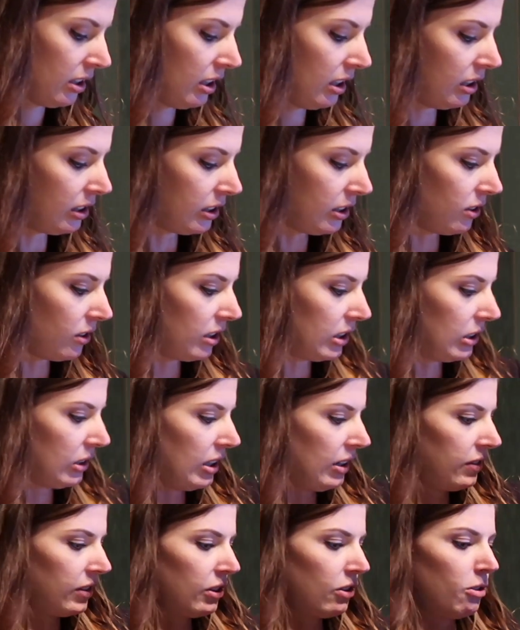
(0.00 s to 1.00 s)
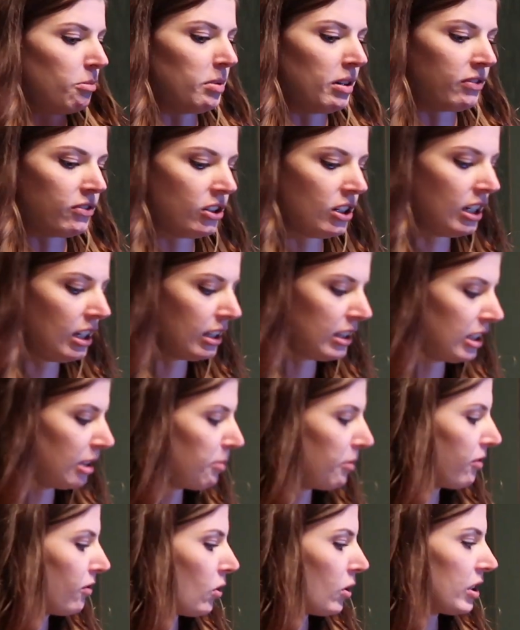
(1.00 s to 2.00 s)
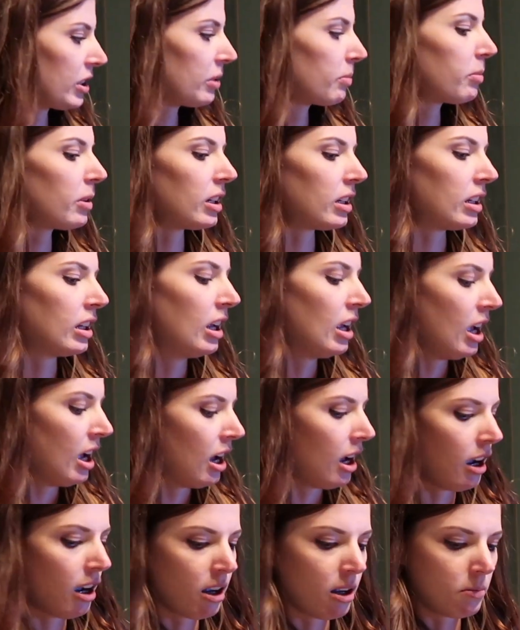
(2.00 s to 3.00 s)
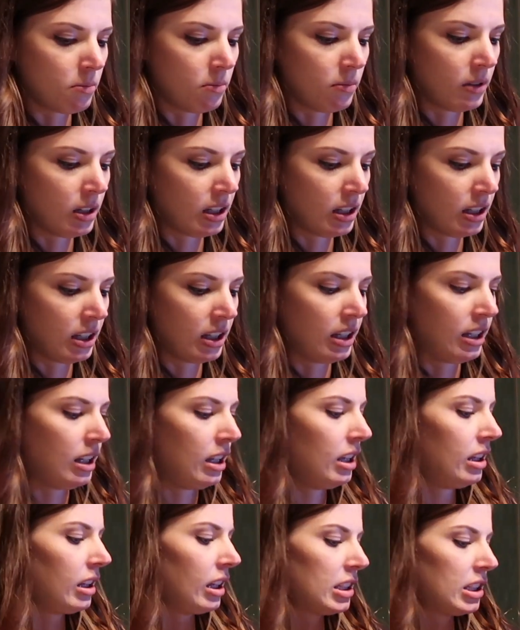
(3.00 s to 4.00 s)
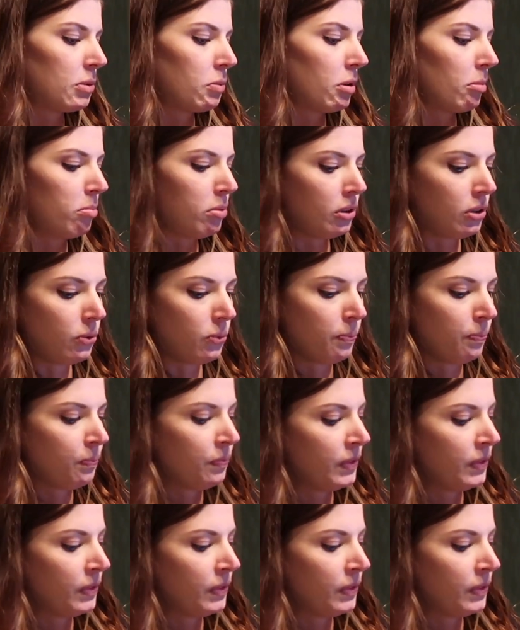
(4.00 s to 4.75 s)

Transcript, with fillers: and so this will have to go up after he gets them, of course, but um, he likes to wear blue.